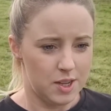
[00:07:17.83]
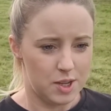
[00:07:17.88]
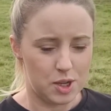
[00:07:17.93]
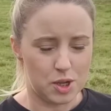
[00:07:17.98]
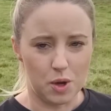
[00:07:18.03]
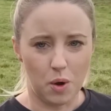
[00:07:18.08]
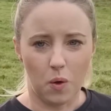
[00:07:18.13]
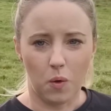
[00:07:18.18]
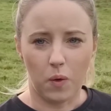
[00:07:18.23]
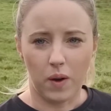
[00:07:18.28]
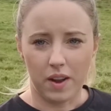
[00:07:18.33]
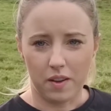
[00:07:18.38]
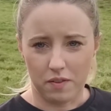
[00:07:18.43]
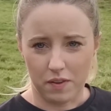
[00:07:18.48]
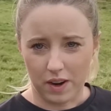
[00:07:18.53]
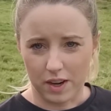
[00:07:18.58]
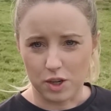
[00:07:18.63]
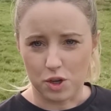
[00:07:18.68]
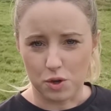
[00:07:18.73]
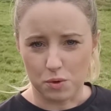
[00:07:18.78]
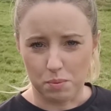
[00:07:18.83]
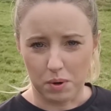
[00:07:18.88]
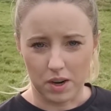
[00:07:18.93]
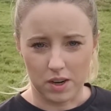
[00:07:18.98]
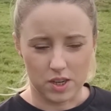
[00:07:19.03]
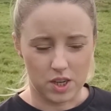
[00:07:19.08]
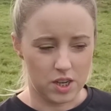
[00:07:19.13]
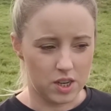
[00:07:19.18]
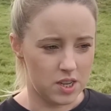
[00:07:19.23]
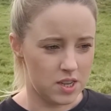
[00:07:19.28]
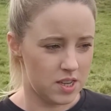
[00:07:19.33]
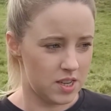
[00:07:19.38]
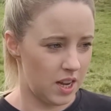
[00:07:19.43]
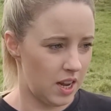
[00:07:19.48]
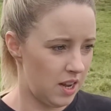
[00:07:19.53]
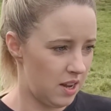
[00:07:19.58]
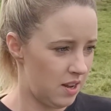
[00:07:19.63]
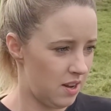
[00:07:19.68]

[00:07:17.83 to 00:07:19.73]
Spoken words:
So if I do purchase,